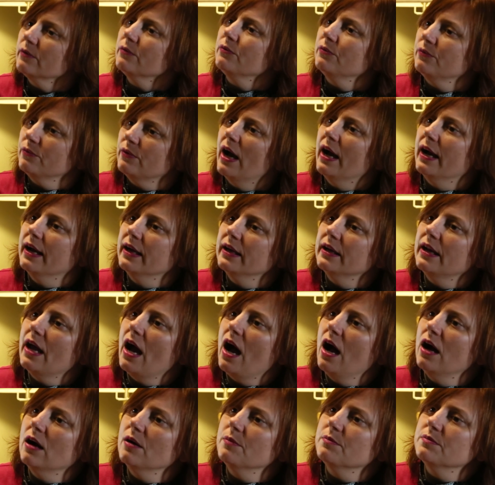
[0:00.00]
Right.
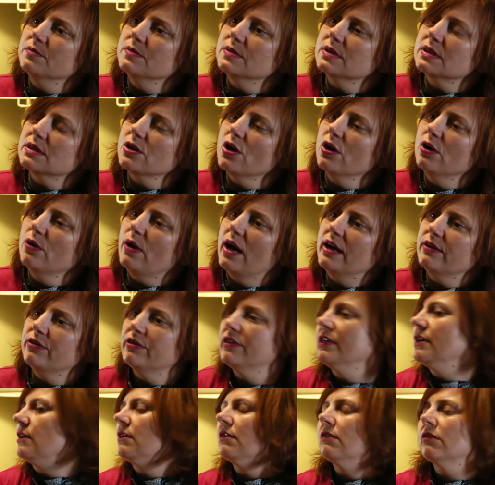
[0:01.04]
So I
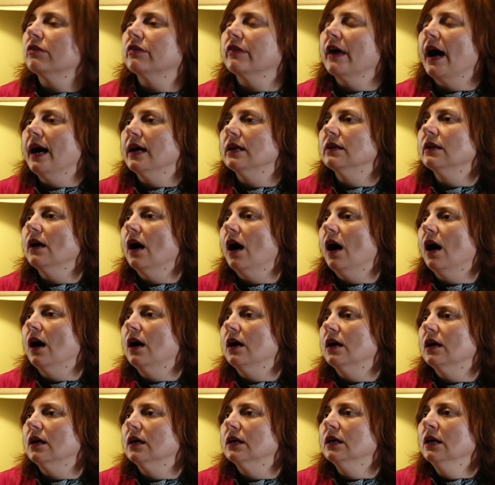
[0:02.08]
think that
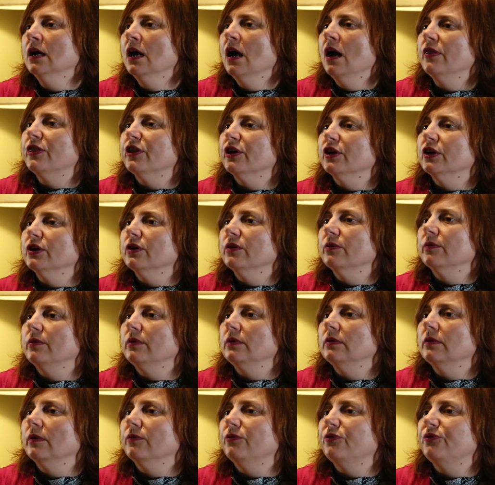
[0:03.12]
the
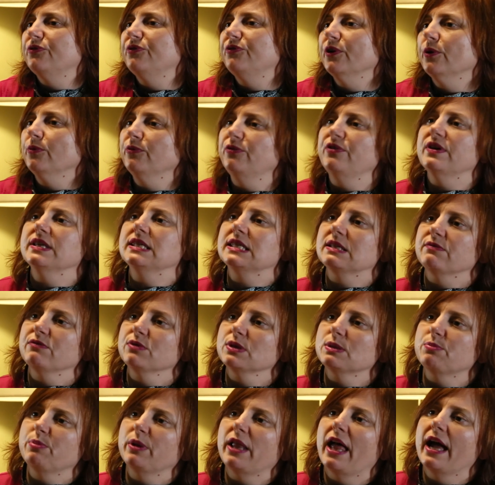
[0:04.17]
film festivals
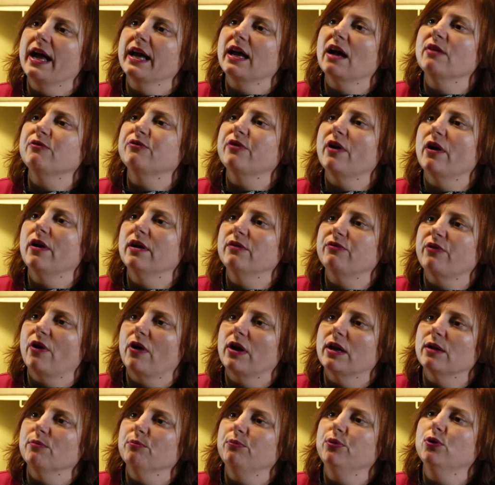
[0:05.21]
play a very
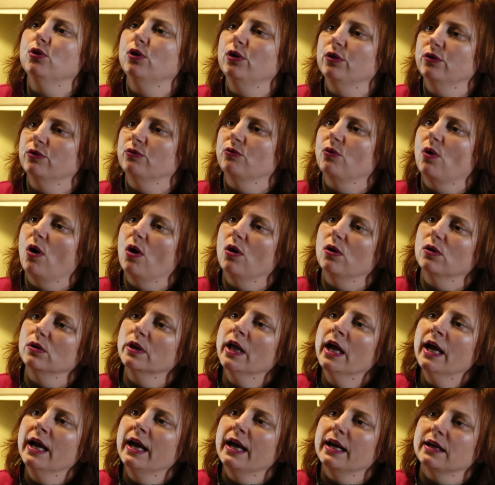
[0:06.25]
important role
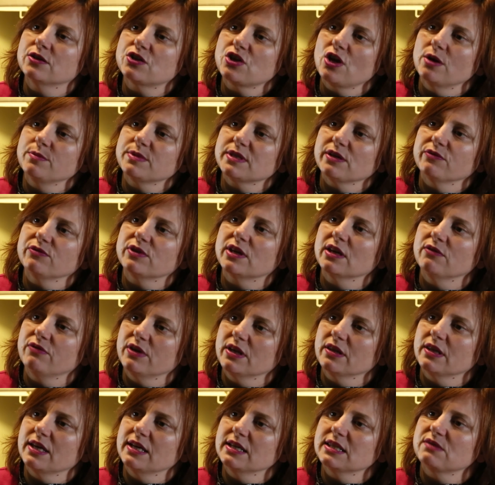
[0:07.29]
in terms of giving
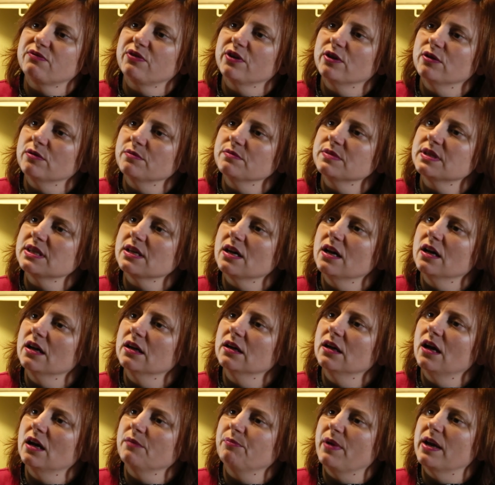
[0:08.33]
these films
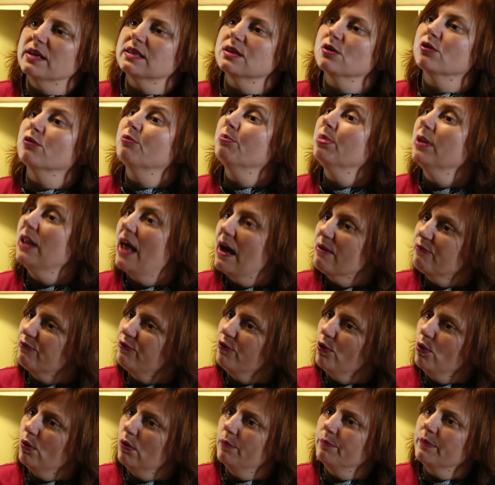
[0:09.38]
a sort of
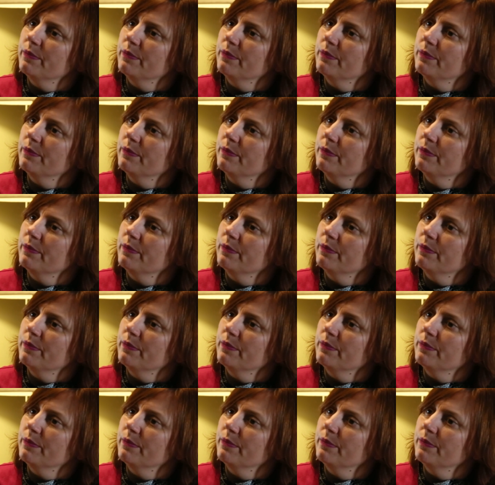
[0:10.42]
platform.